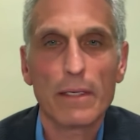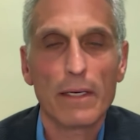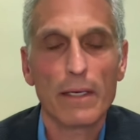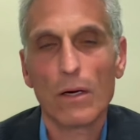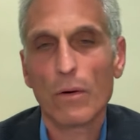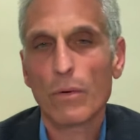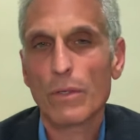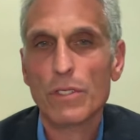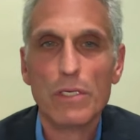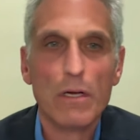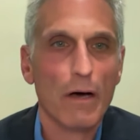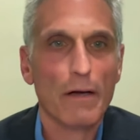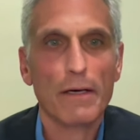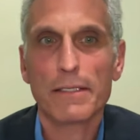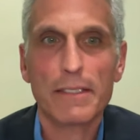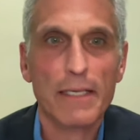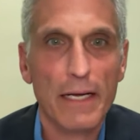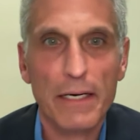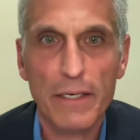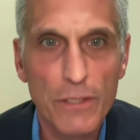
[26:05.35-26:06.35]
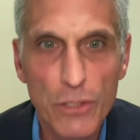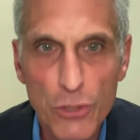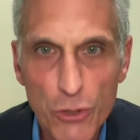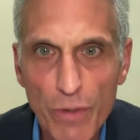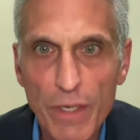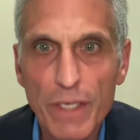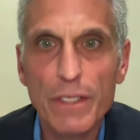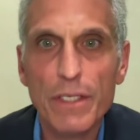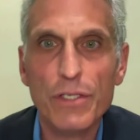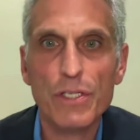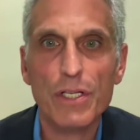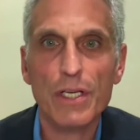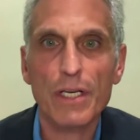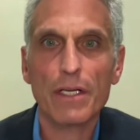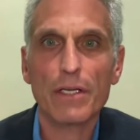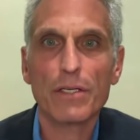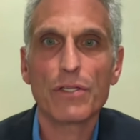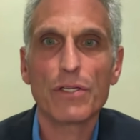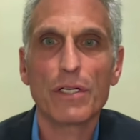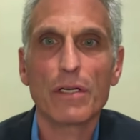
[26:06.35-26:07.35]
You know, it's not intended to treat
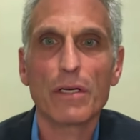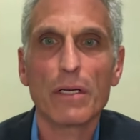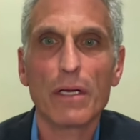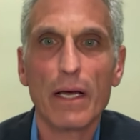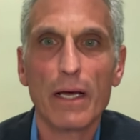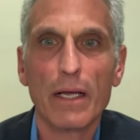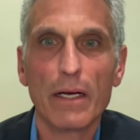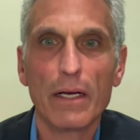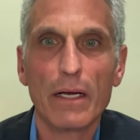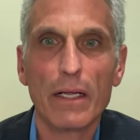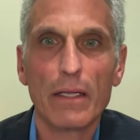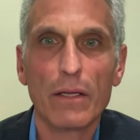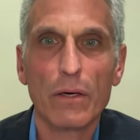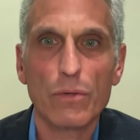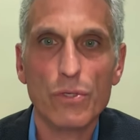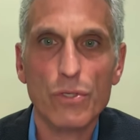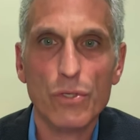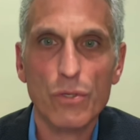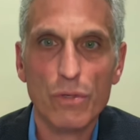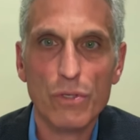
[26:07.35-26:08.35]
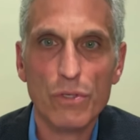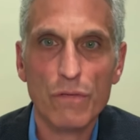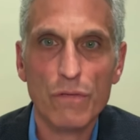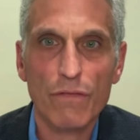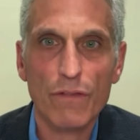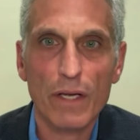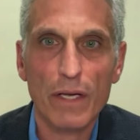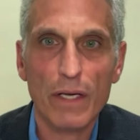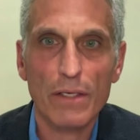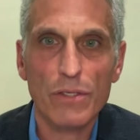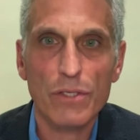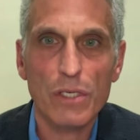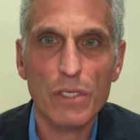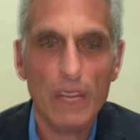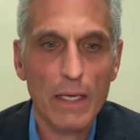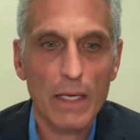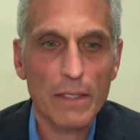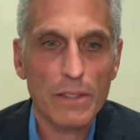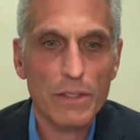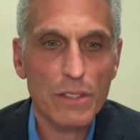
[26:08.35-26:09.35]
disease and, and, and those sorts of things.
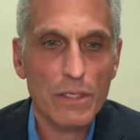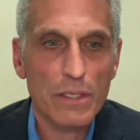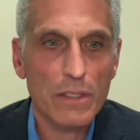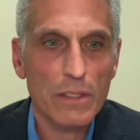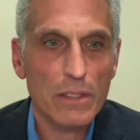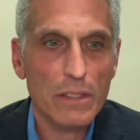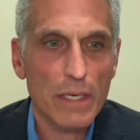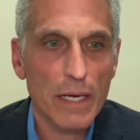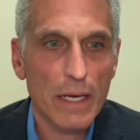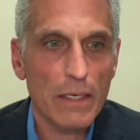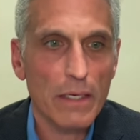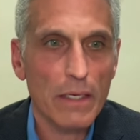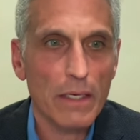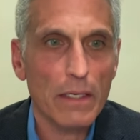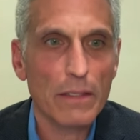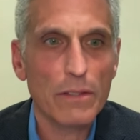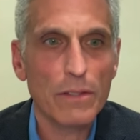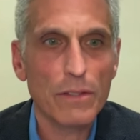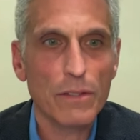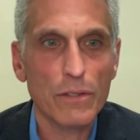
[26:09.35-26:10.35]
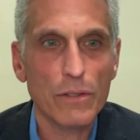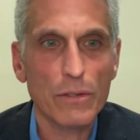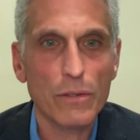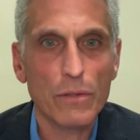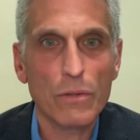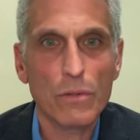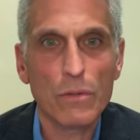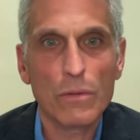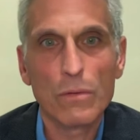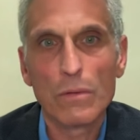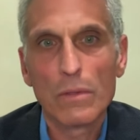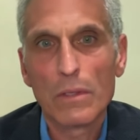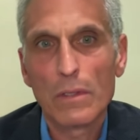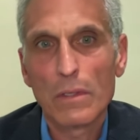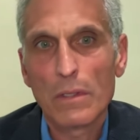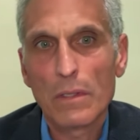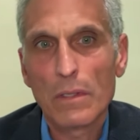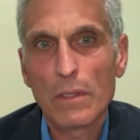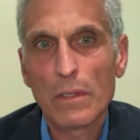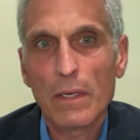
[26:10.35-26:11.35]
It's intended to
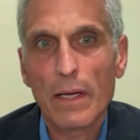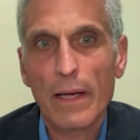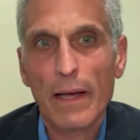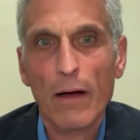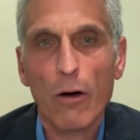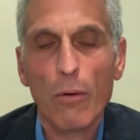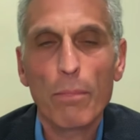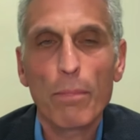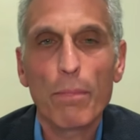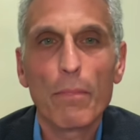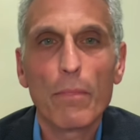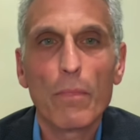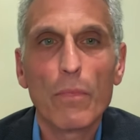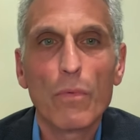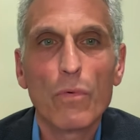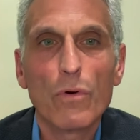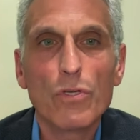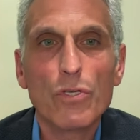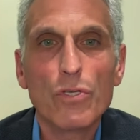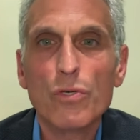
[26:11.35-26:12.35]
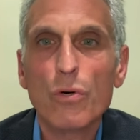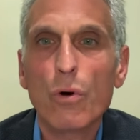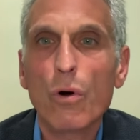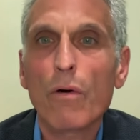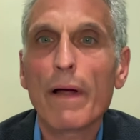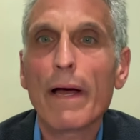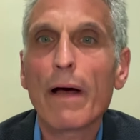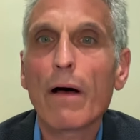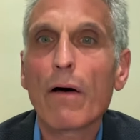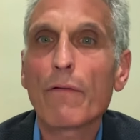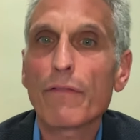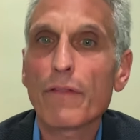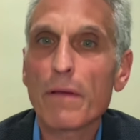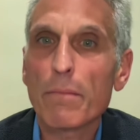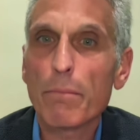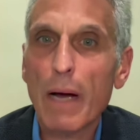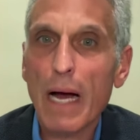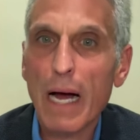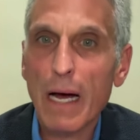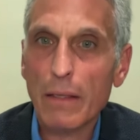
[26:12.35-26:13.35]
help restore a healthy
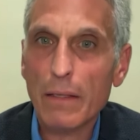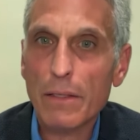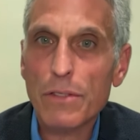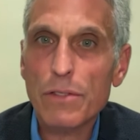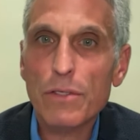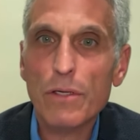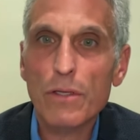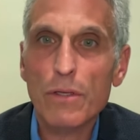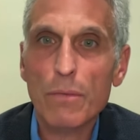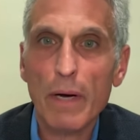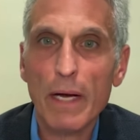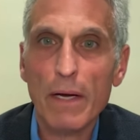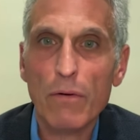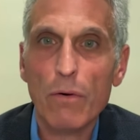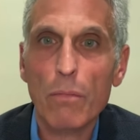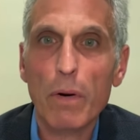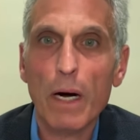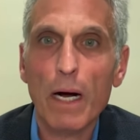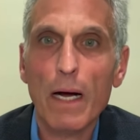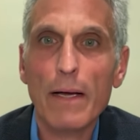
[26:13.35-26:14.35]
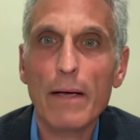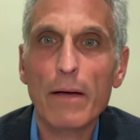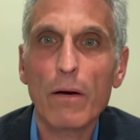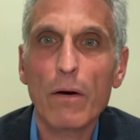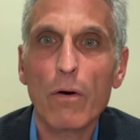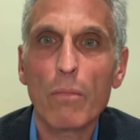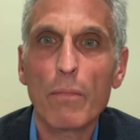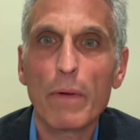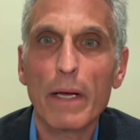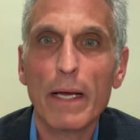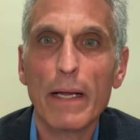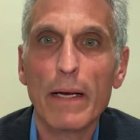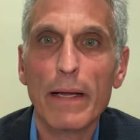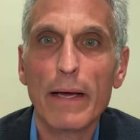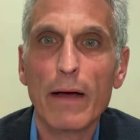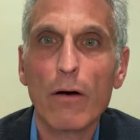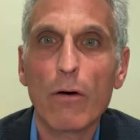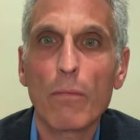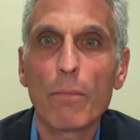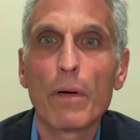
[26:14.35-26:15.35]
balance to the microbiome and
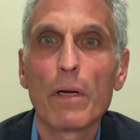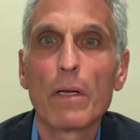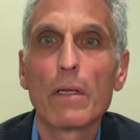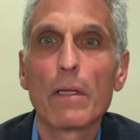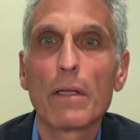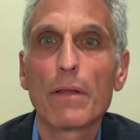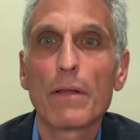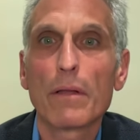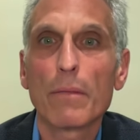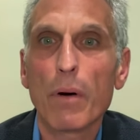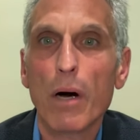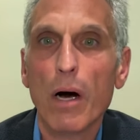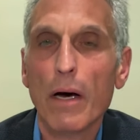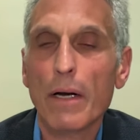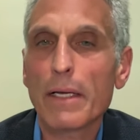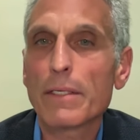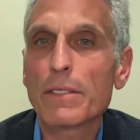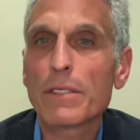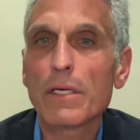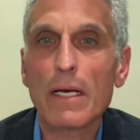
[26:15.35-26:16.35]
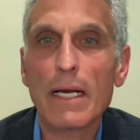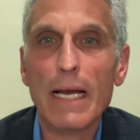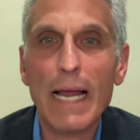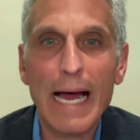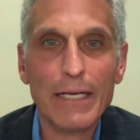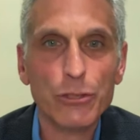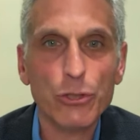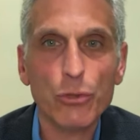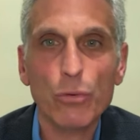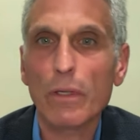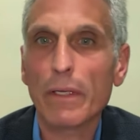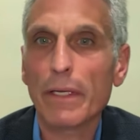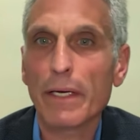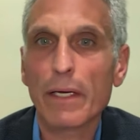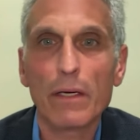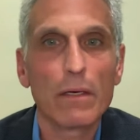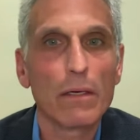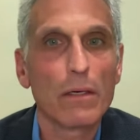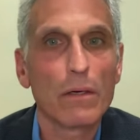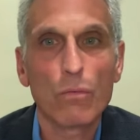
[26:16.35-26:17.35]
help the body to
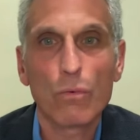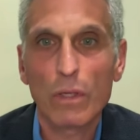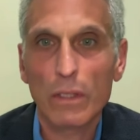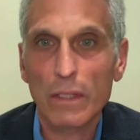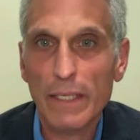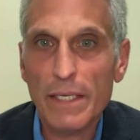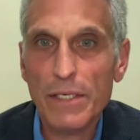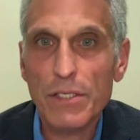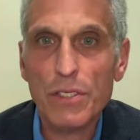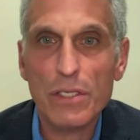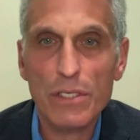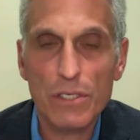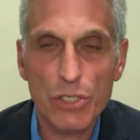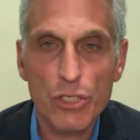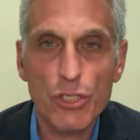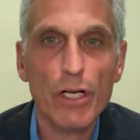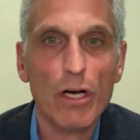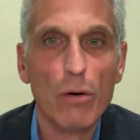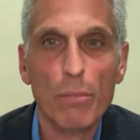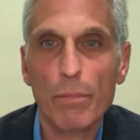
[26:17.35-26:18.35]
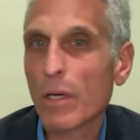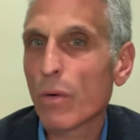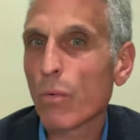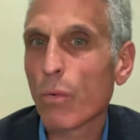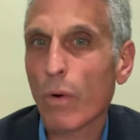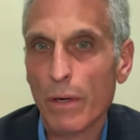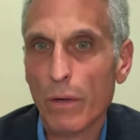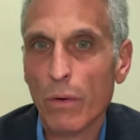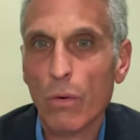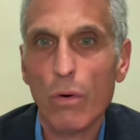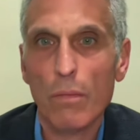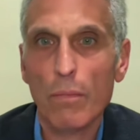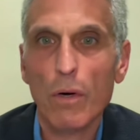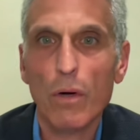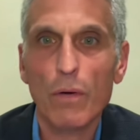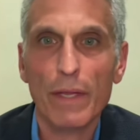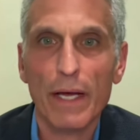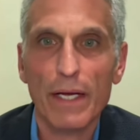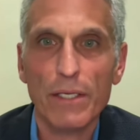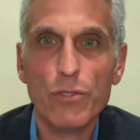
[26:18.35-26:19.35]
naturally release this GLP 1
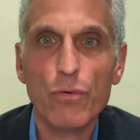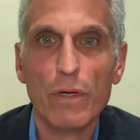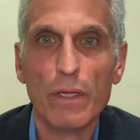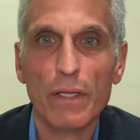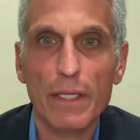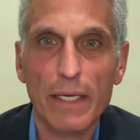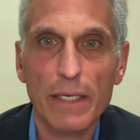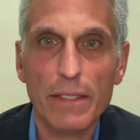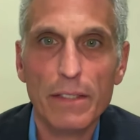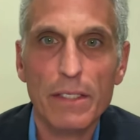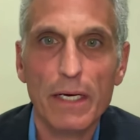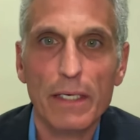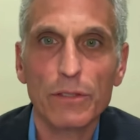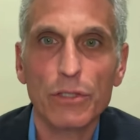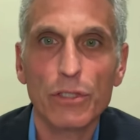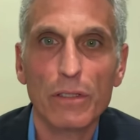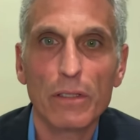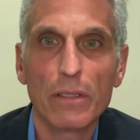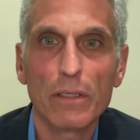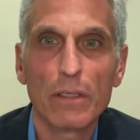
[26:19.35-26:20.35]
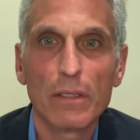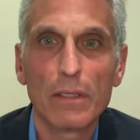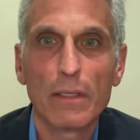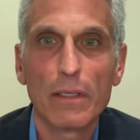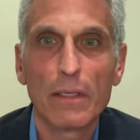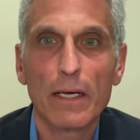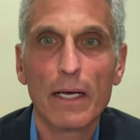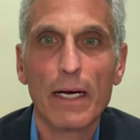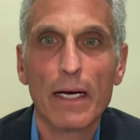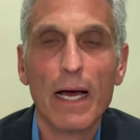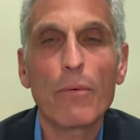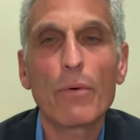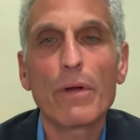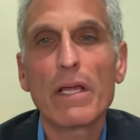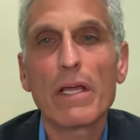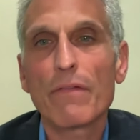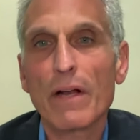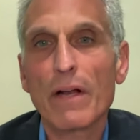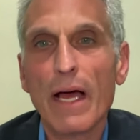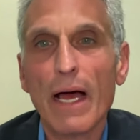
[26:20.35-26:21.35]
hormone. That's really the intention. And I would
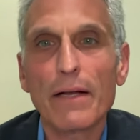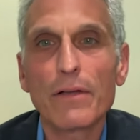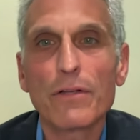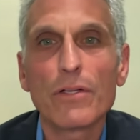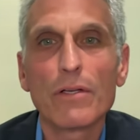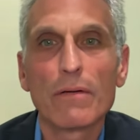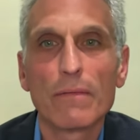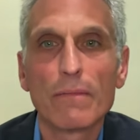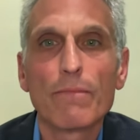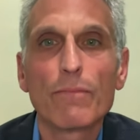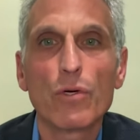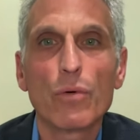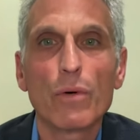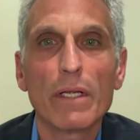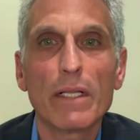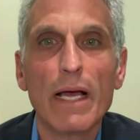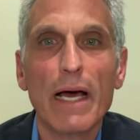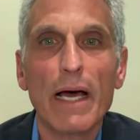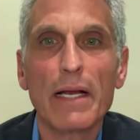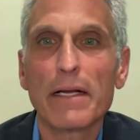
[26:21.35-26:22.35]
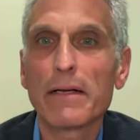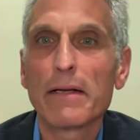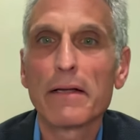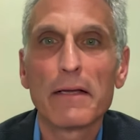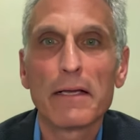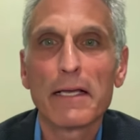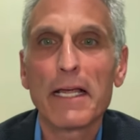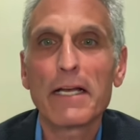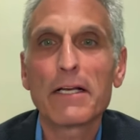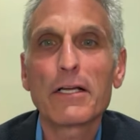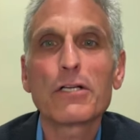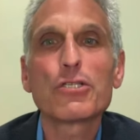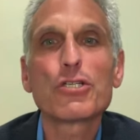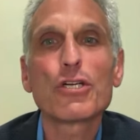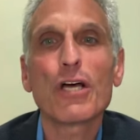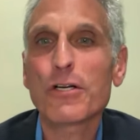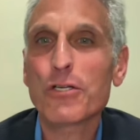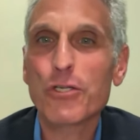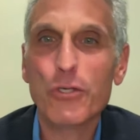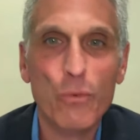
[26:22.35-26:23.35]
even yeah that, doing that in in
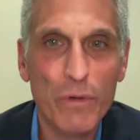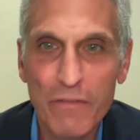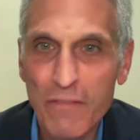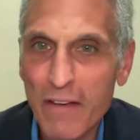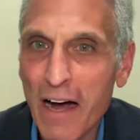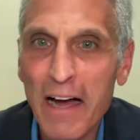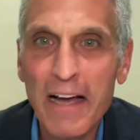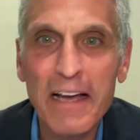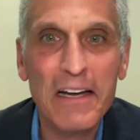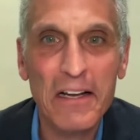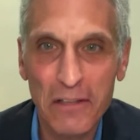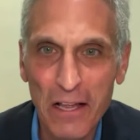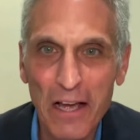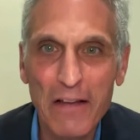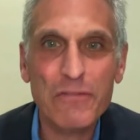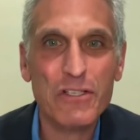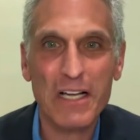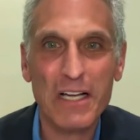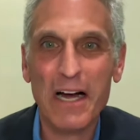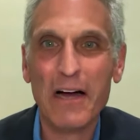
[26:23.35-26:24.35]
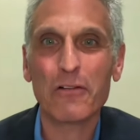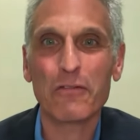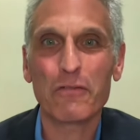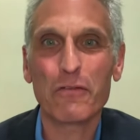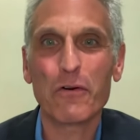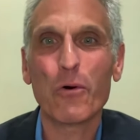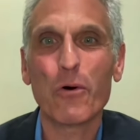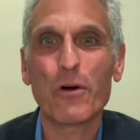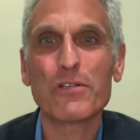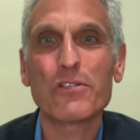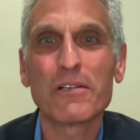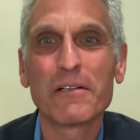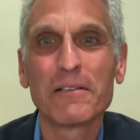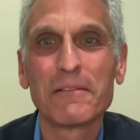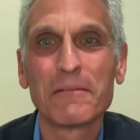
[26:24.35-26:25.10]
conjunction with diet and lifestyle, of course.